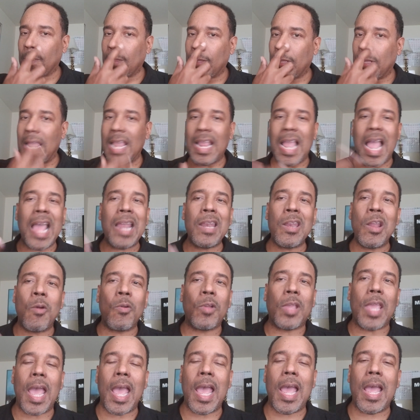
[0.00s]
Like, I
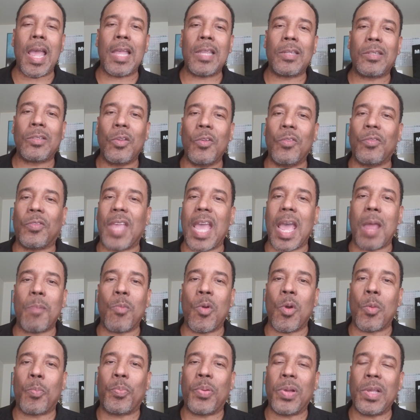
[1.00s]
know guys who've got
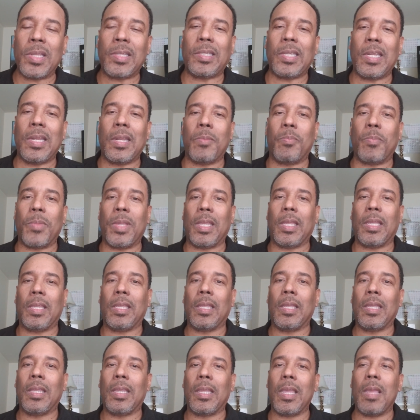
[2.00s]
more pussy than
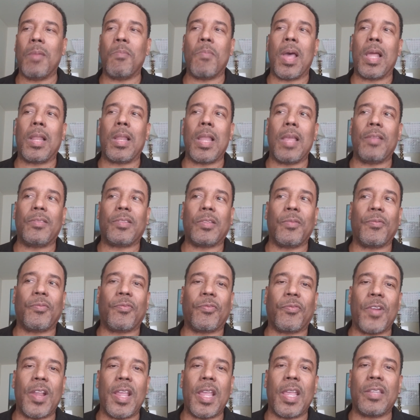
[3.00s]
me in my life. Some
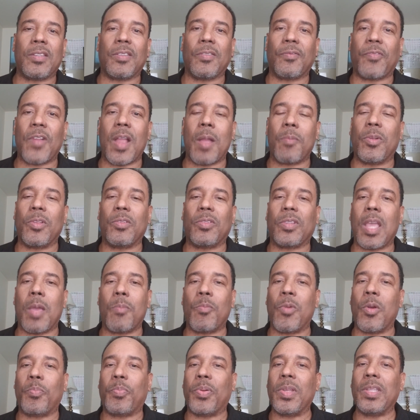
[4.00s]
friends and friends
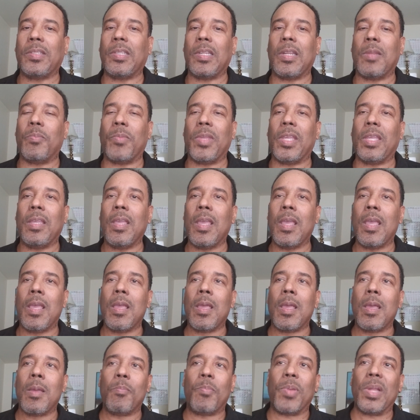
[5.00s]
got more pussy than me,
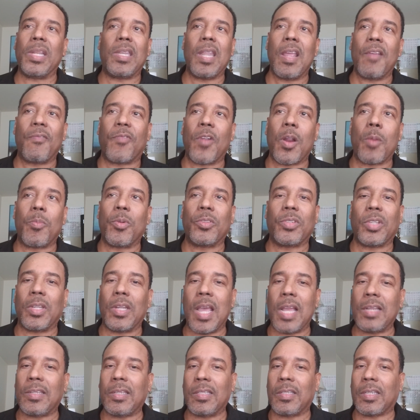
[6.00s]
but their verbal
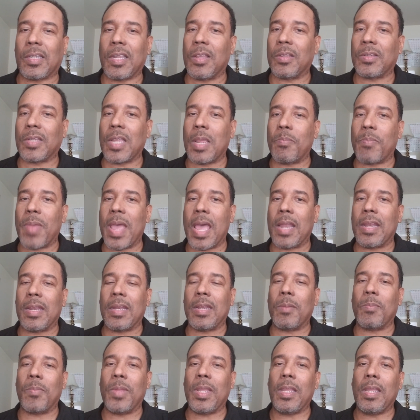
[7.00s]
seduction skills ain't
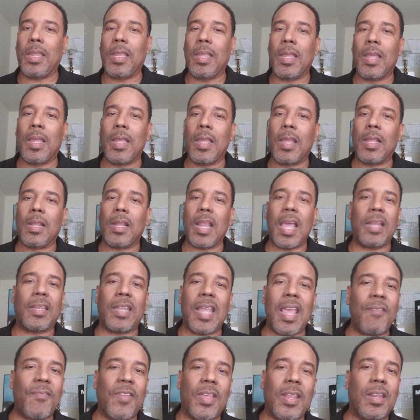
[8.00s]
better than me. Like,
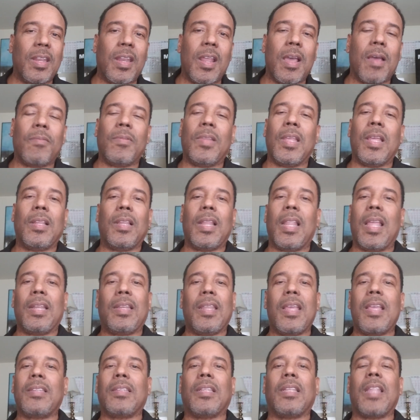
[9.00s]
they've ended up,
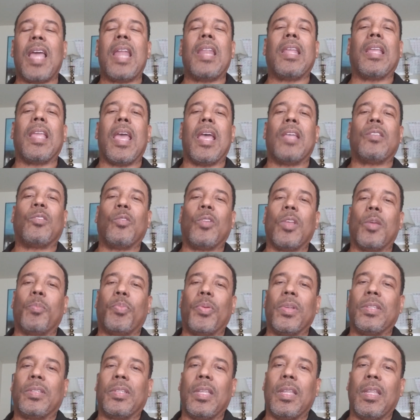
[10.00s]
like, there's a lot of guys who get
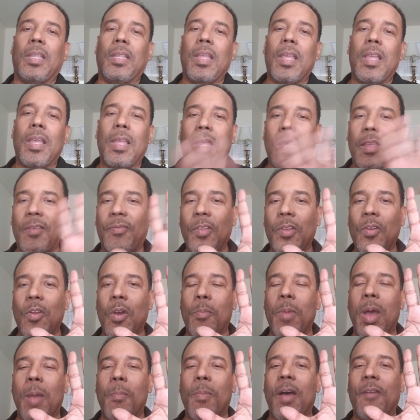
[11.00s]
pussy. If you
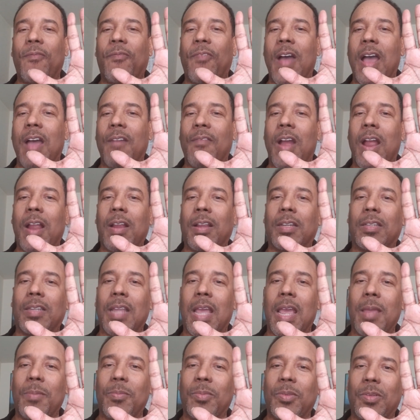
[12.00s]
know about my five
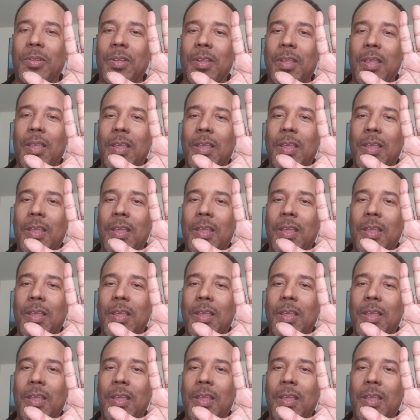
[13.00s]
archetypes,